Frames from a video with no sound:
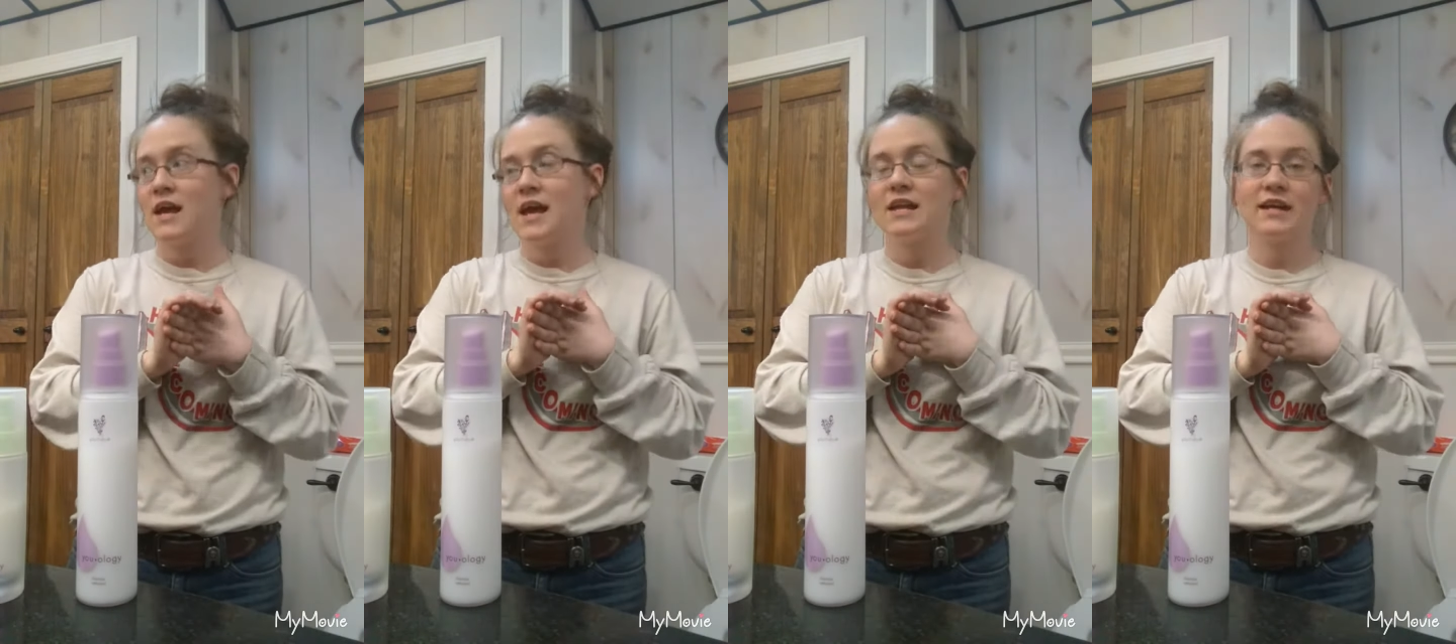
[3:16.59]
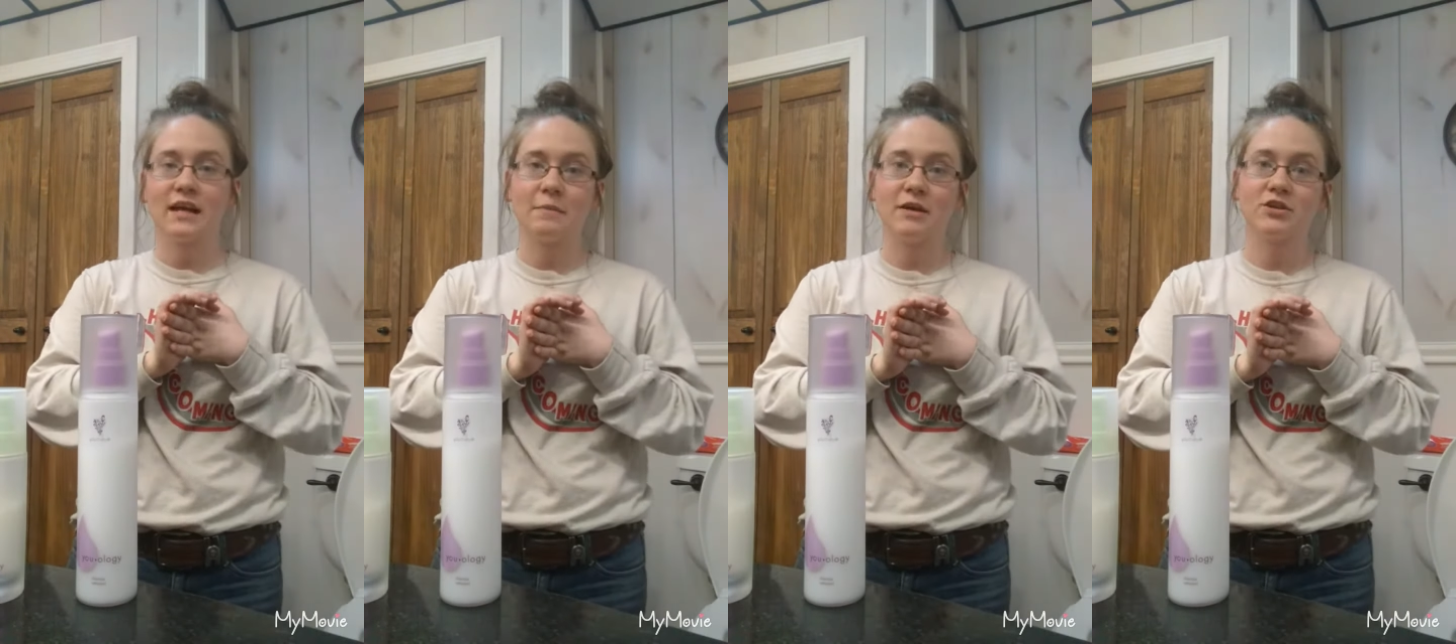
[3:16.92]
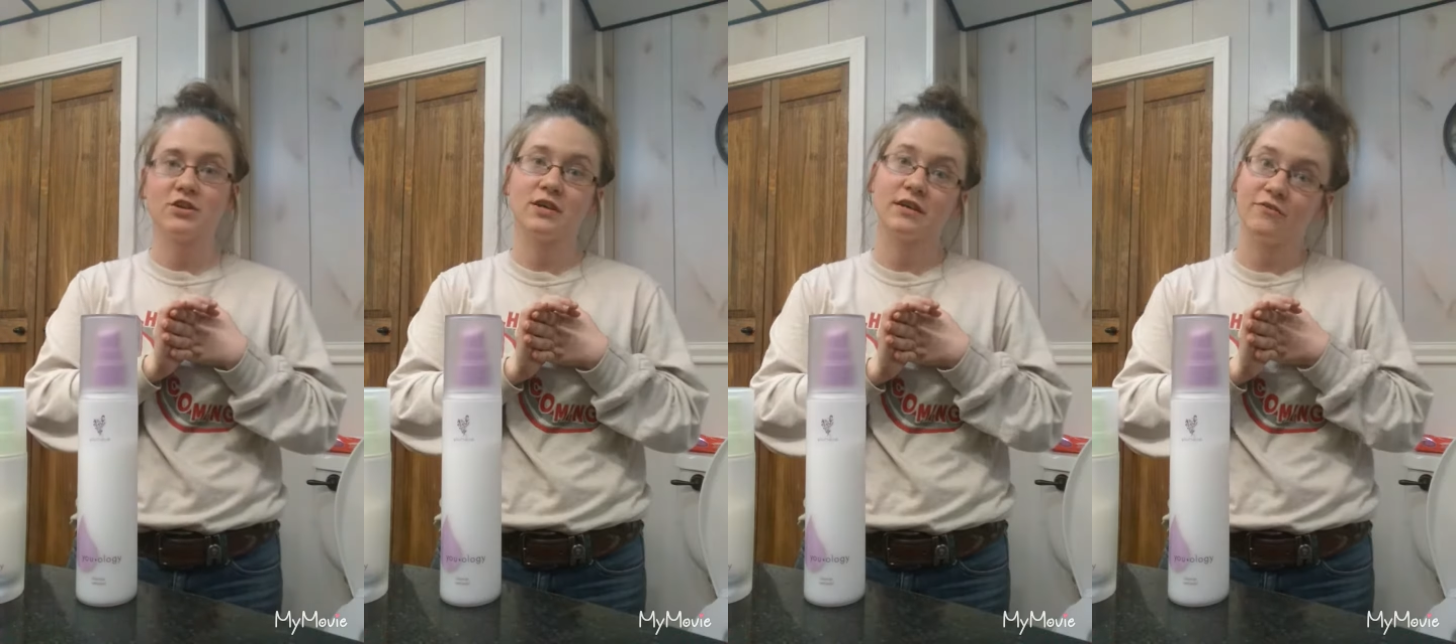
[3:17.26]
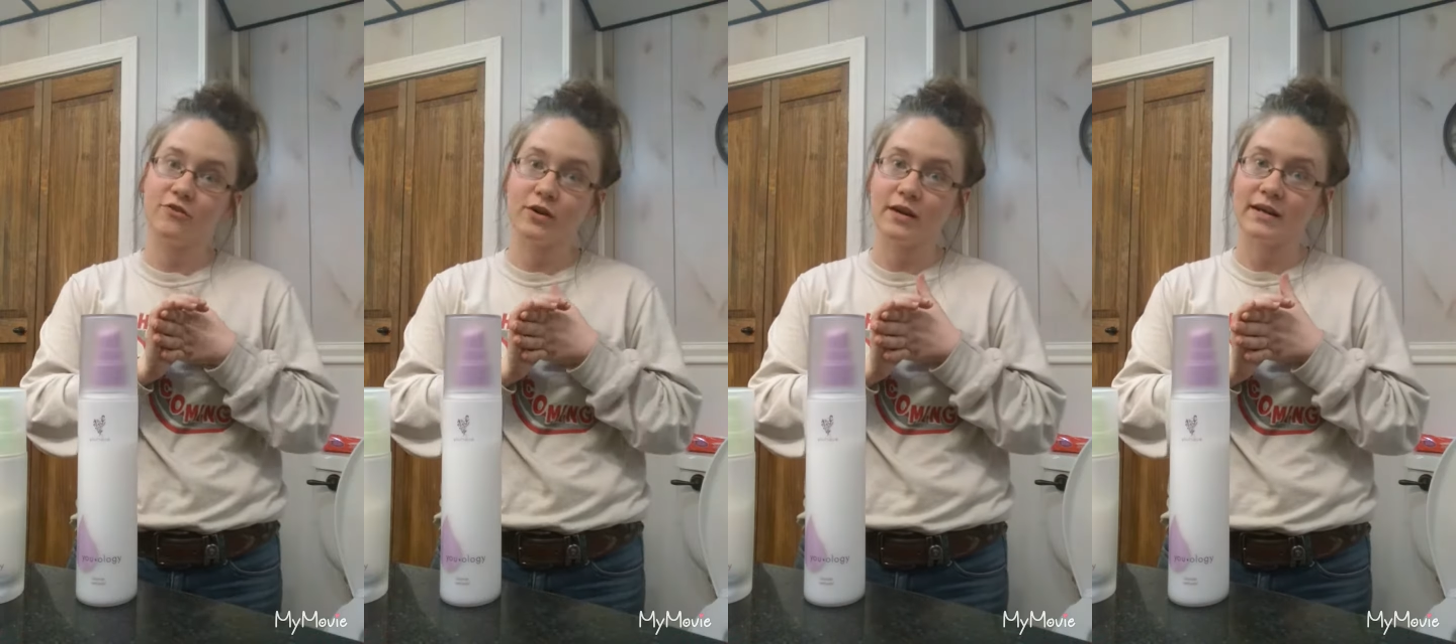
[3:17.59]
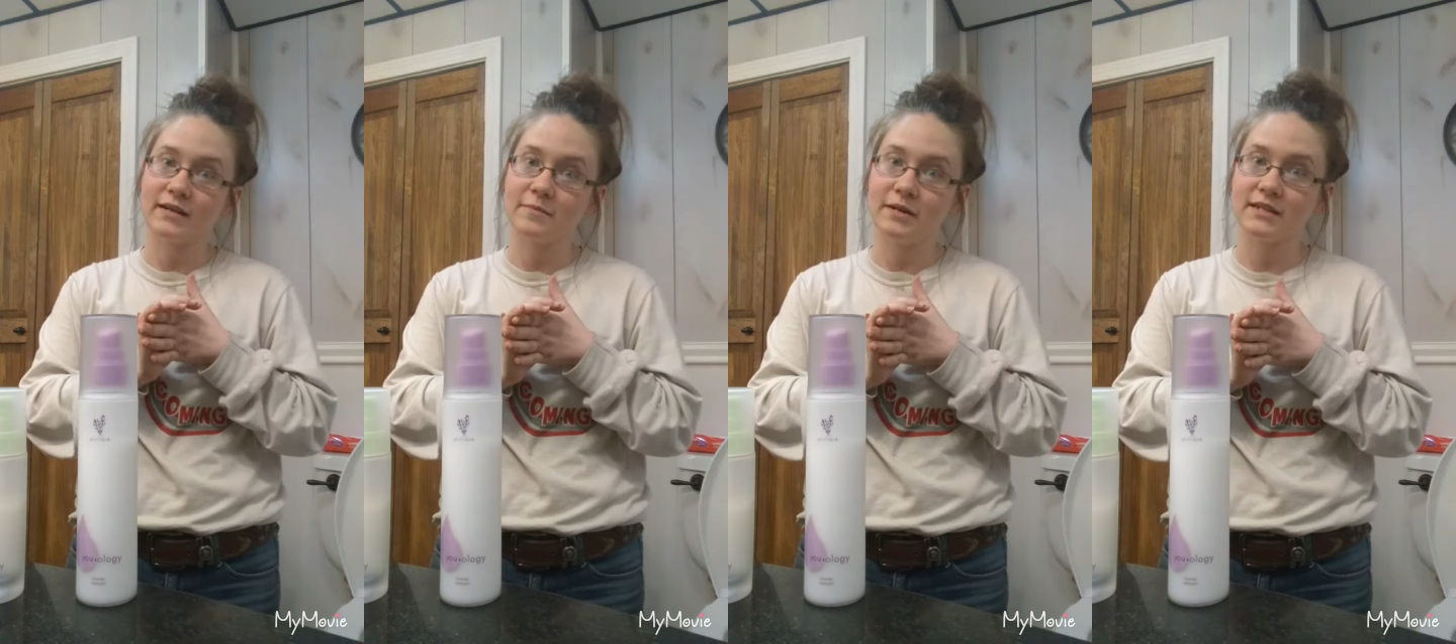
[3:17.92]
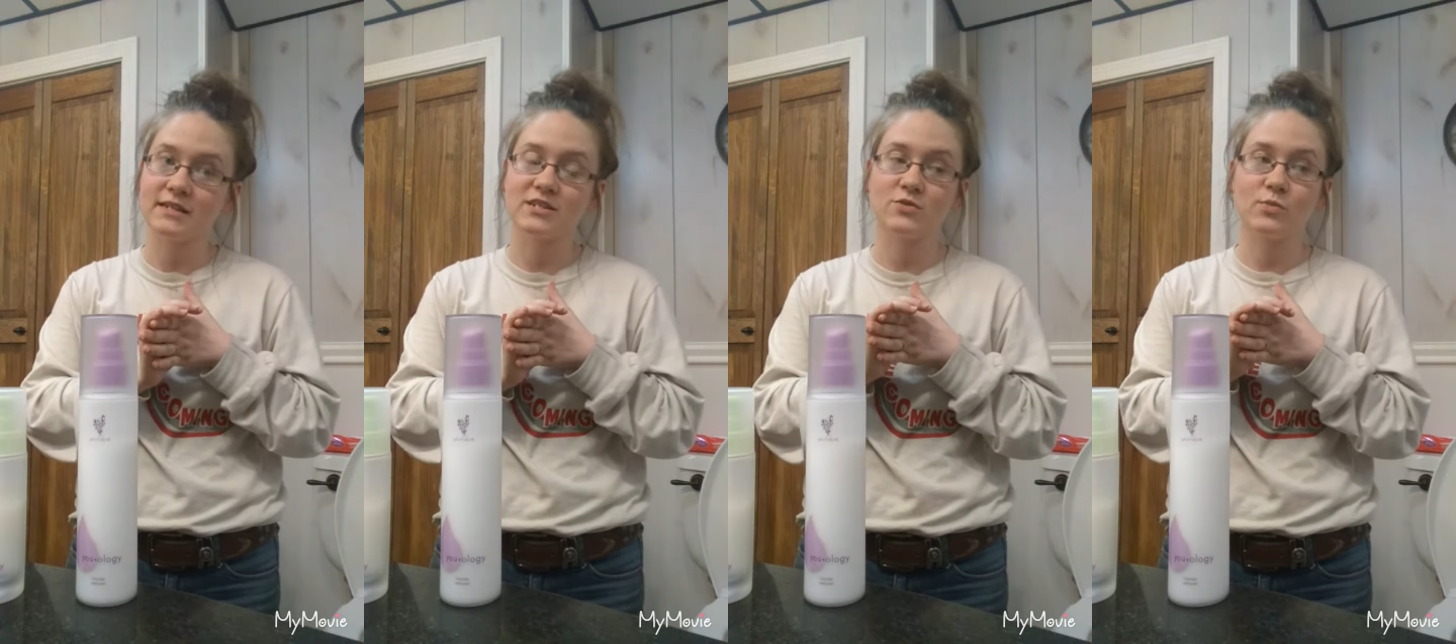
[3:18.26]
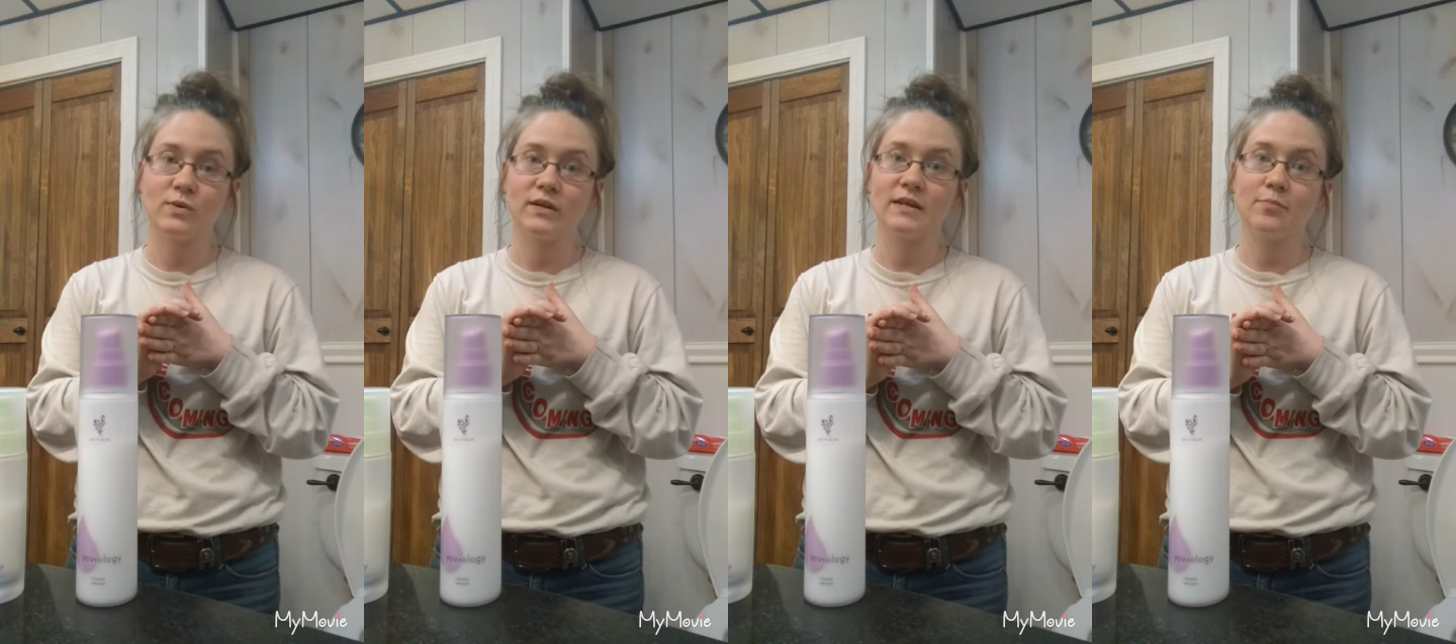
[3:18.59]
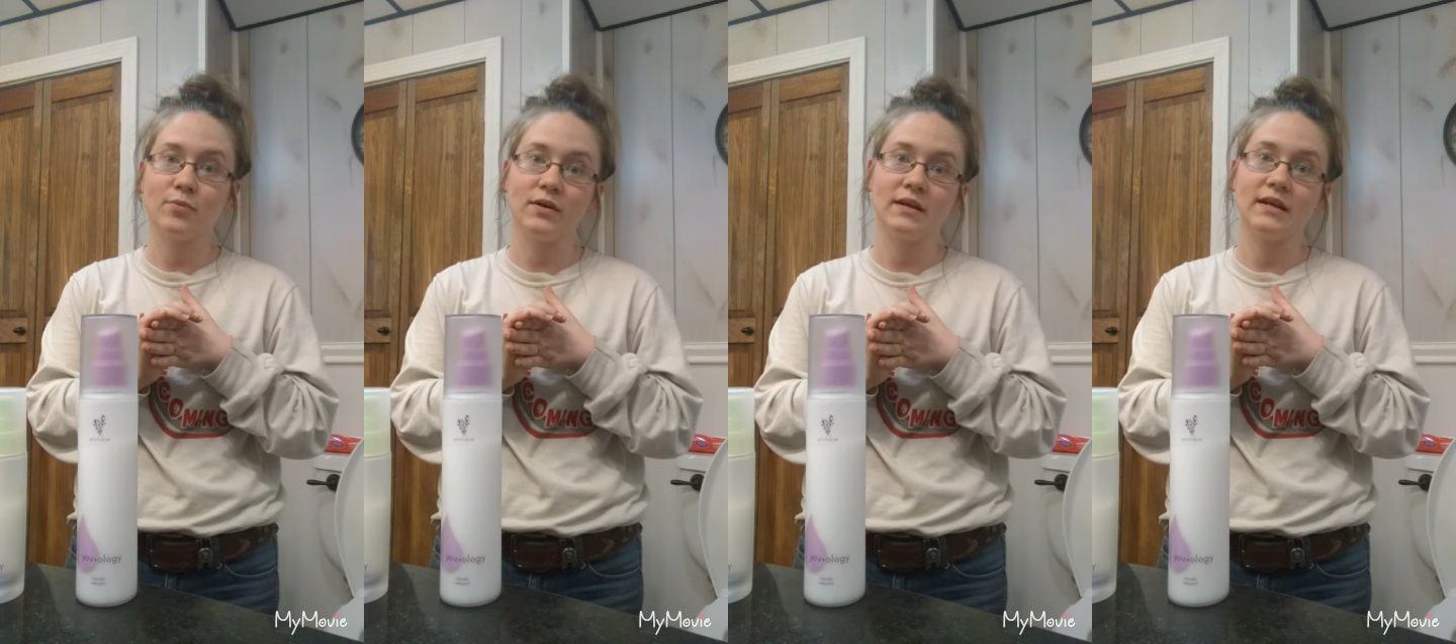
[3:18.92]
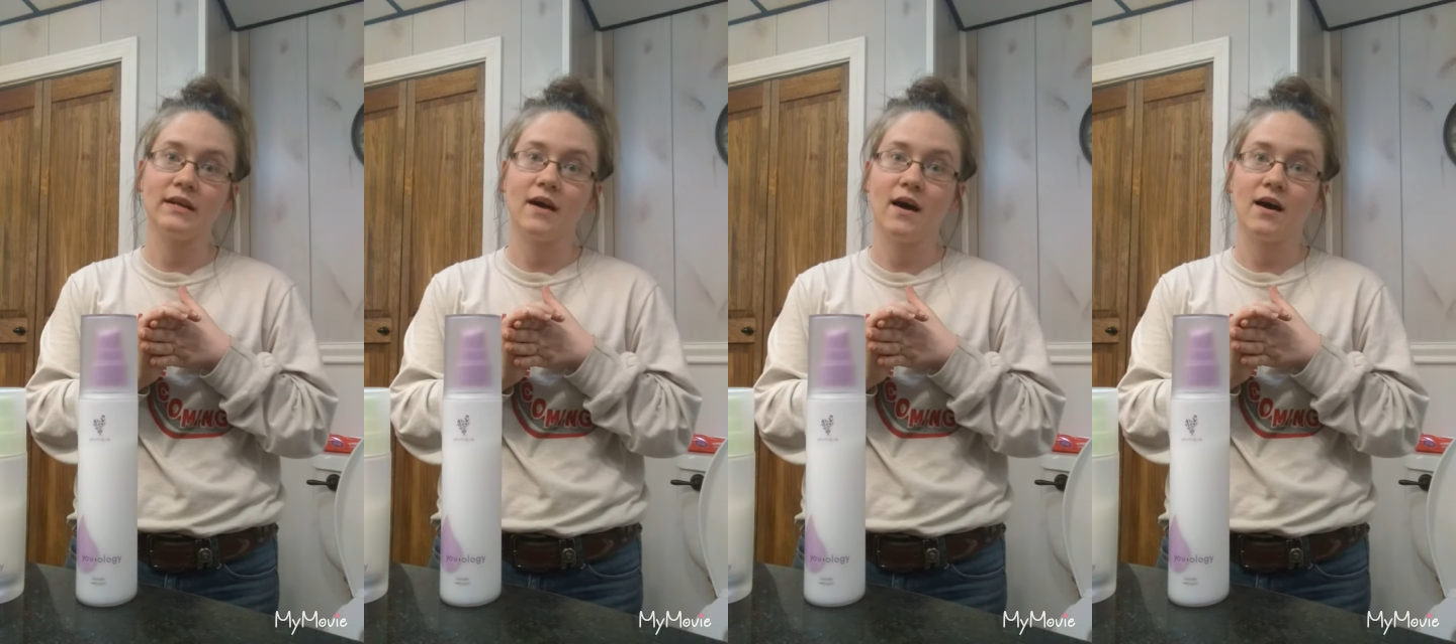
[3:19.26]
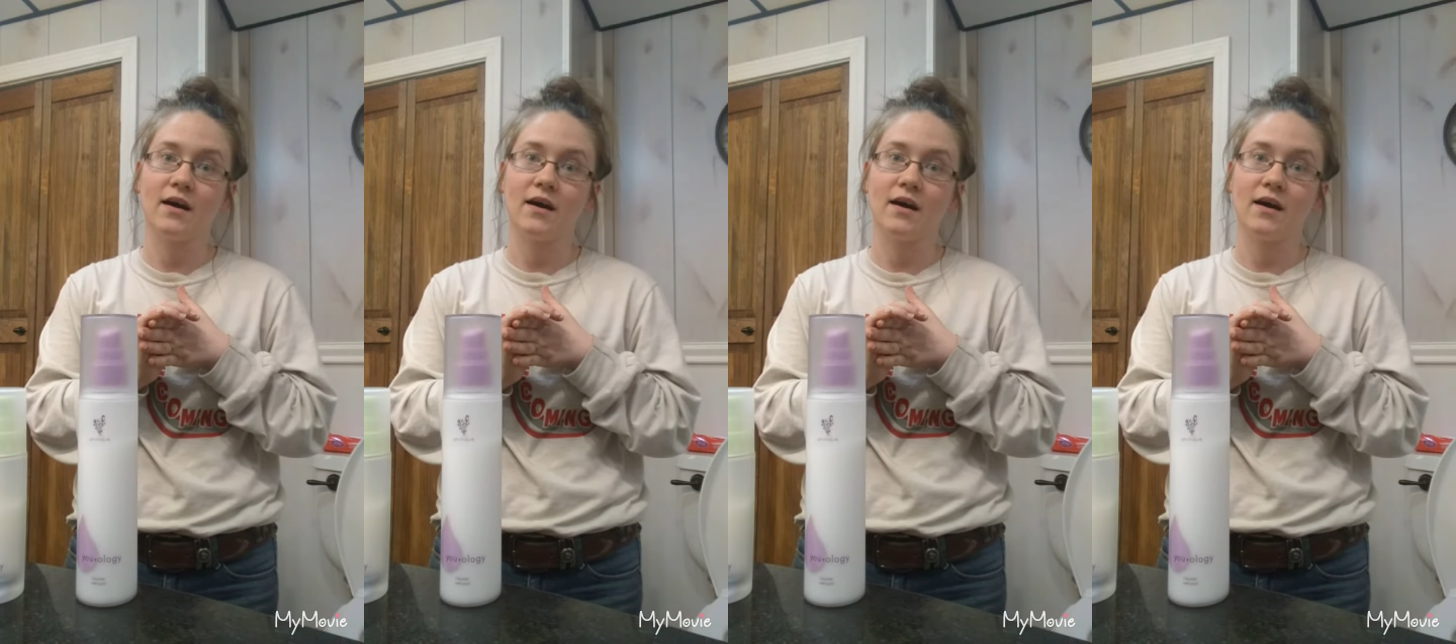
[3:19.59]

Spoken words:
and you got to make sure you can afford it because it's a really pretty